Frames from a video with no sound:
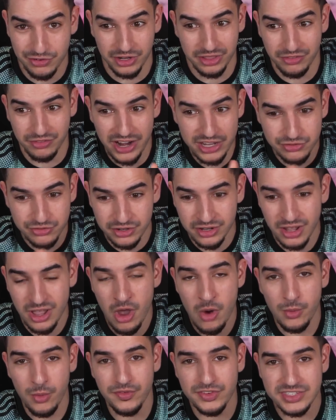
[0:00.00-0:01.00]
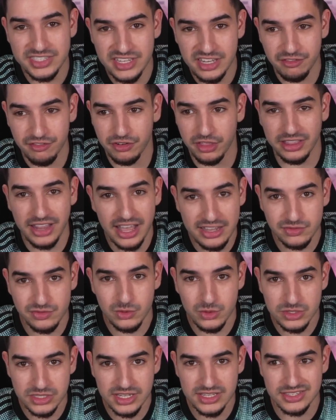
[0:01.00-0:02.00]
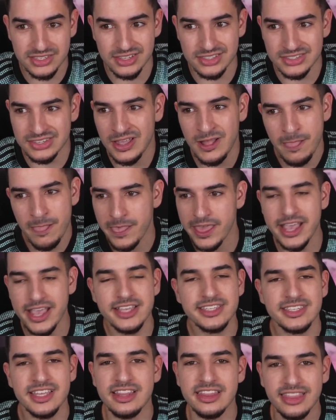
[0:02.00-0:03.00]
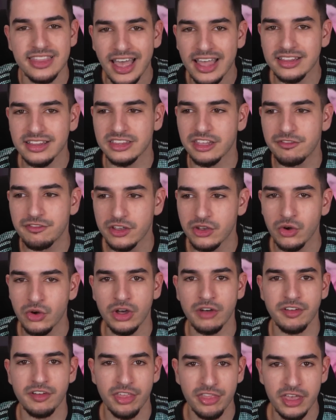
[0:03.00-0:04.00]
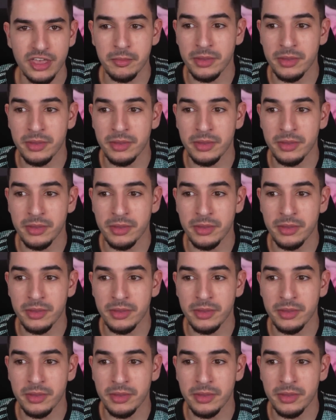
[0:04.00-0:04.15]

or the Rashford we've seen for the last few seasons, isn't that difficult of a thing.